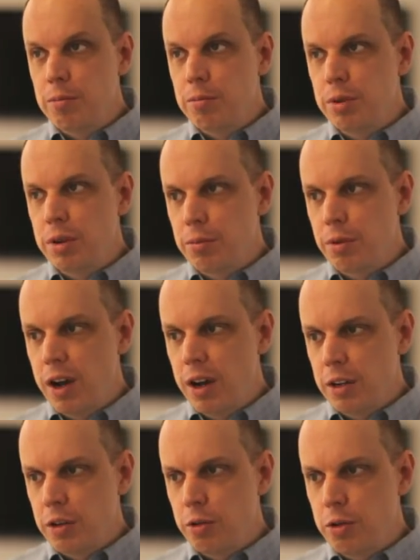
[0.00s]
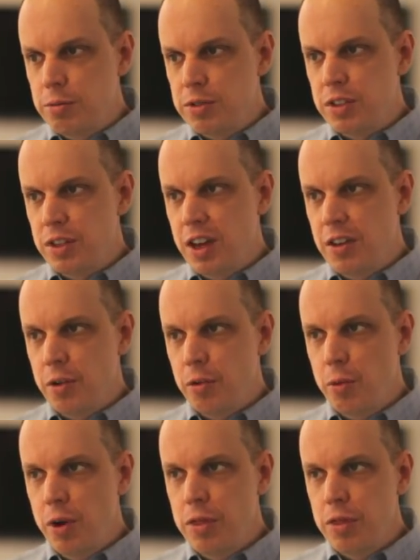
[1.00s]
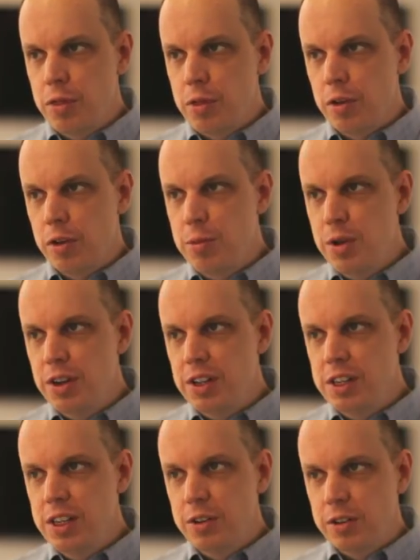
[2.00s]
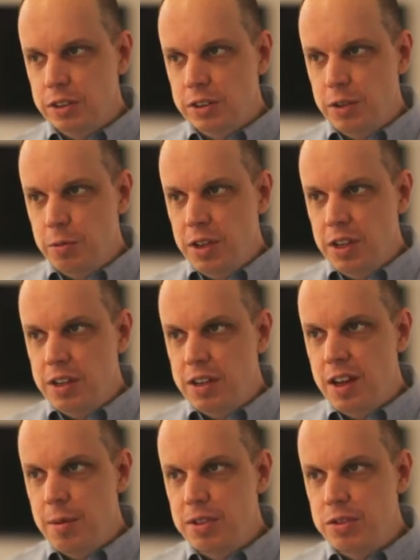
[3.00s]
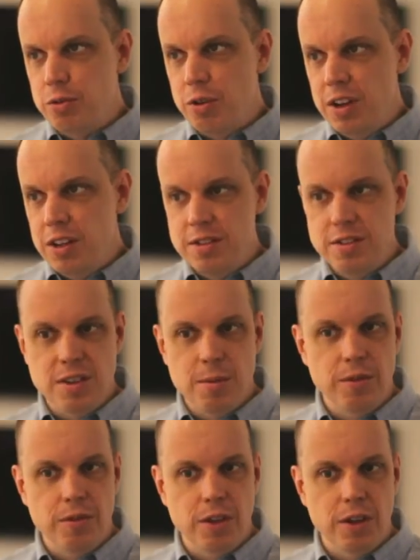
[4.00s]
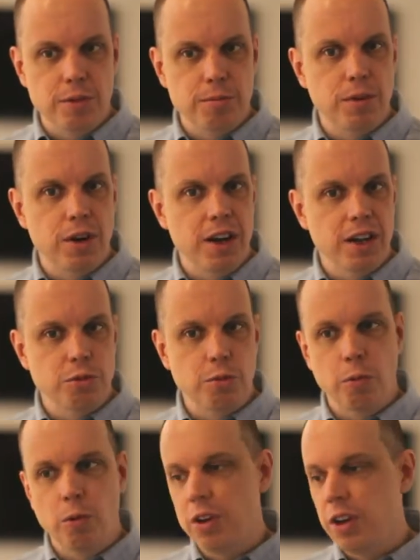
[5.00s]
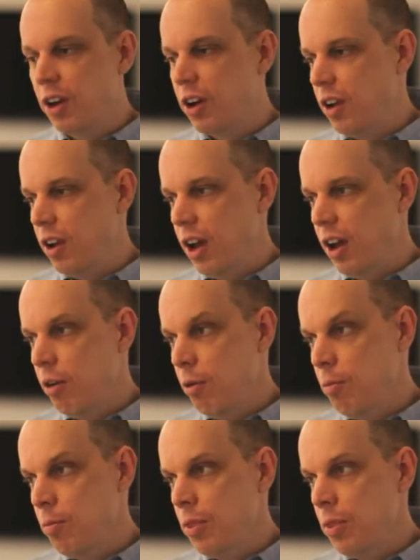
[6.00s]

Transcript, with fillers: put product groups together with community leaders and we demonstrated some of the products we're working on now,